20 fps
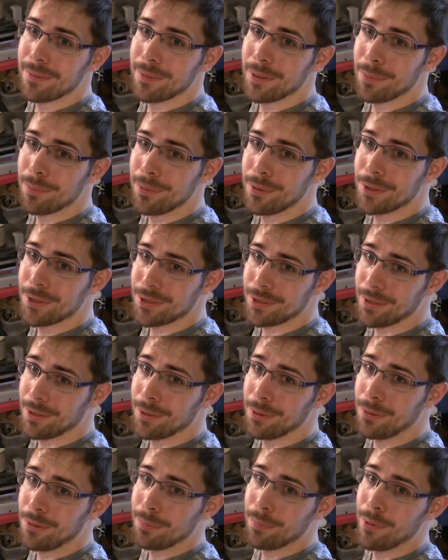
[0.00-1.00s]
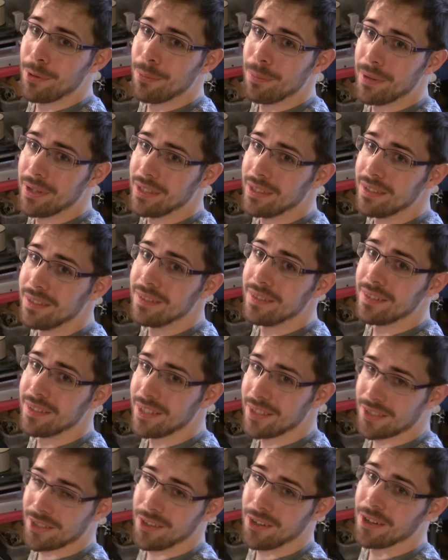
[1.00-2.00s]
with pushing an old moped
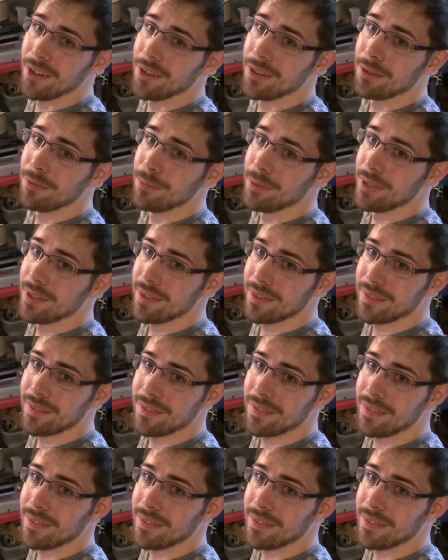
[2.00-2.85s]
this hard with